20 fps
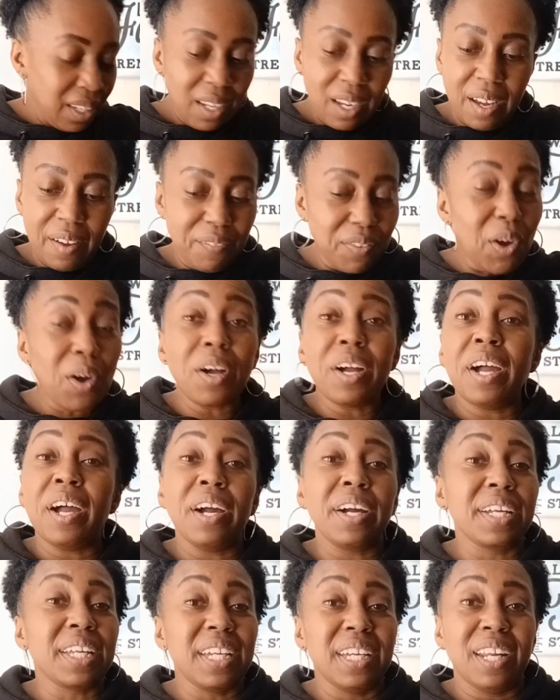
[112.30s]
I've
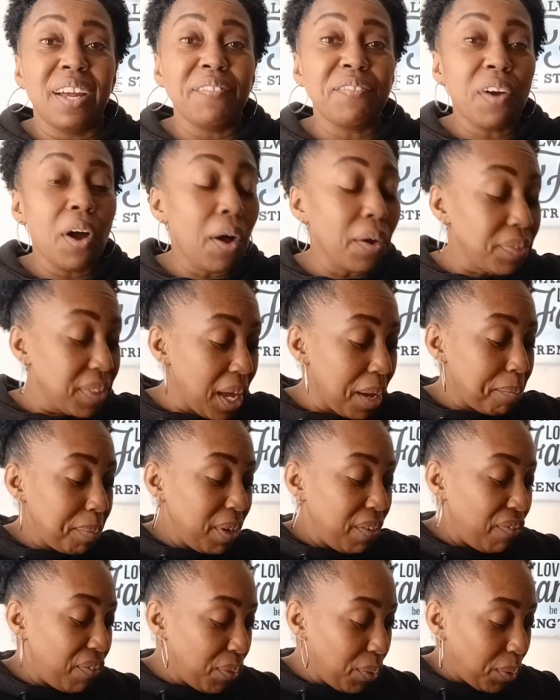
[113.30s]
Again, I've hauled that
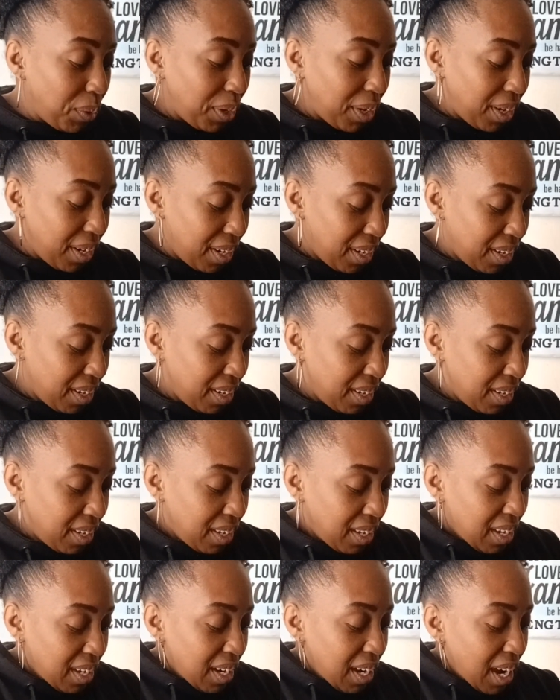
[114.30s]
before.
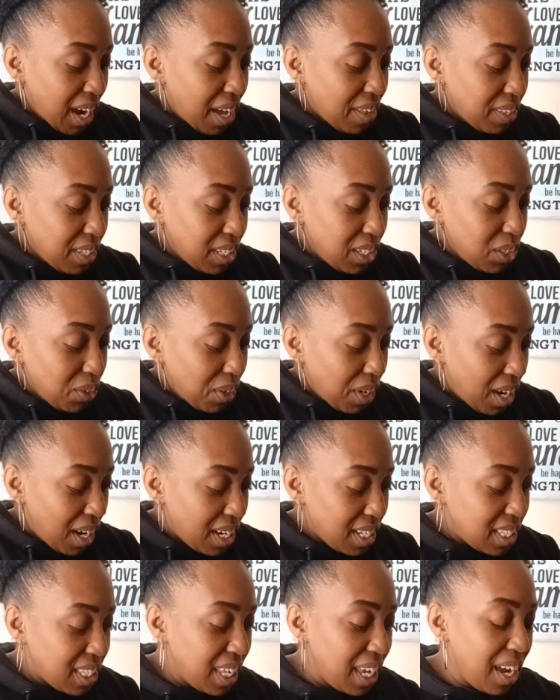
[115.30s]
And then you
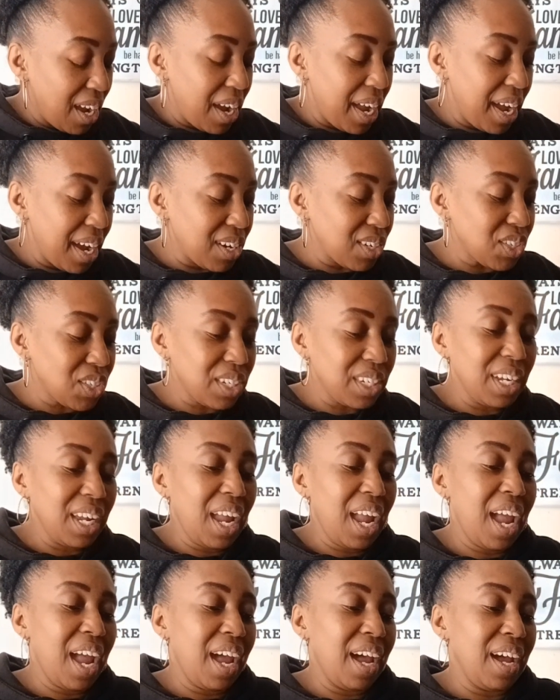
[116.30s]
guys, they actually
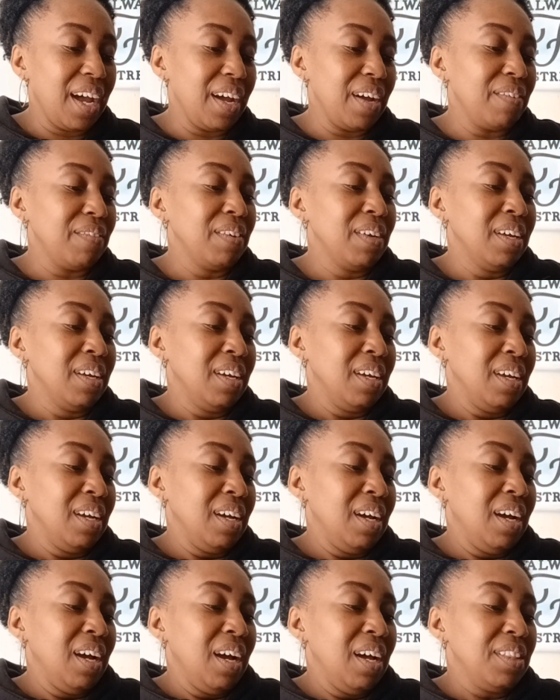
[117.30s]
have
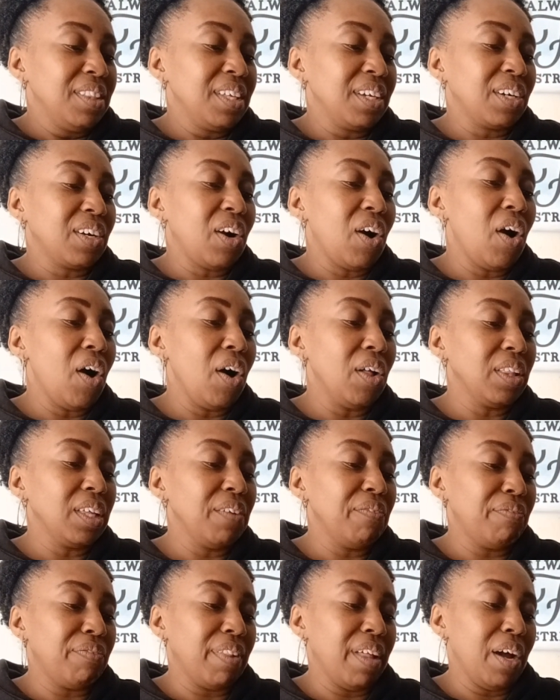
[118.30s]
the
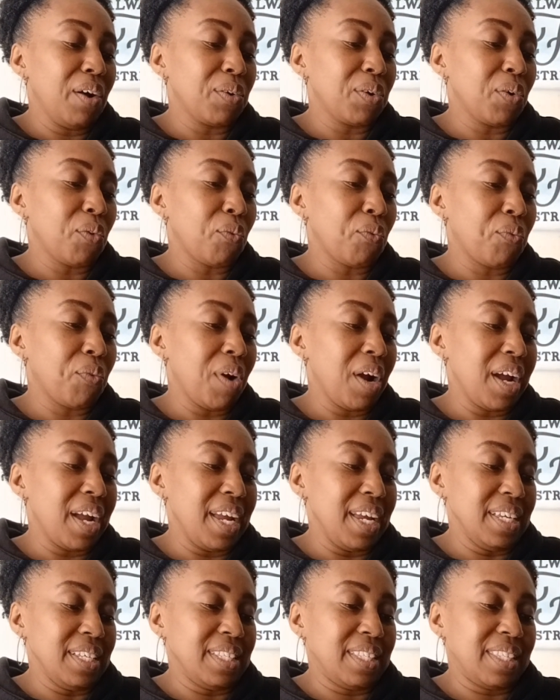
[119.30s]
cauliflower
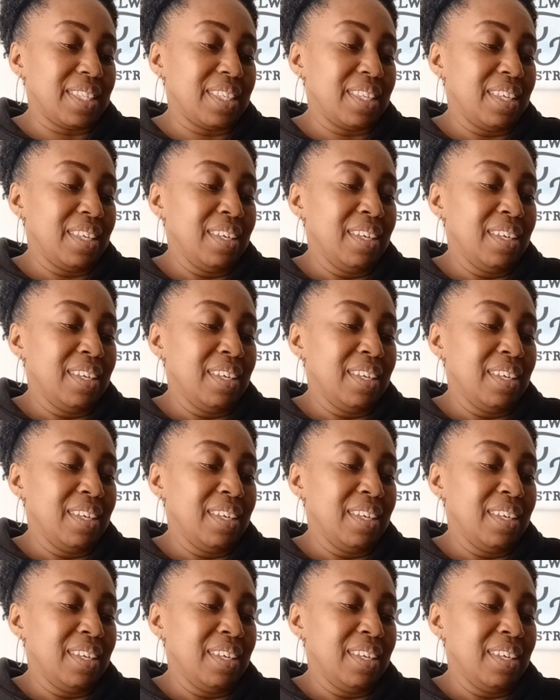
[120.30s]
rice.